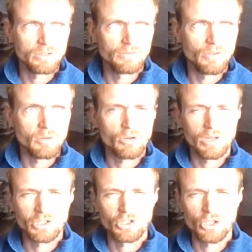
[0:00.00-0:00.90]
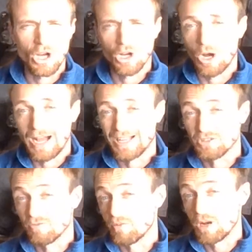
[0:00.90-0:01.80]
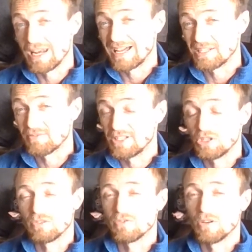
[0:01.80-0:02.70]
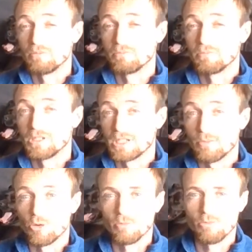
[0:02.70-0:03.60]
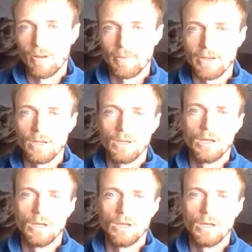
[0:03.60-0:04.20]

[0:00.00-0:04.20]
from a question that I got asked from my last video from Disabled and Prepping.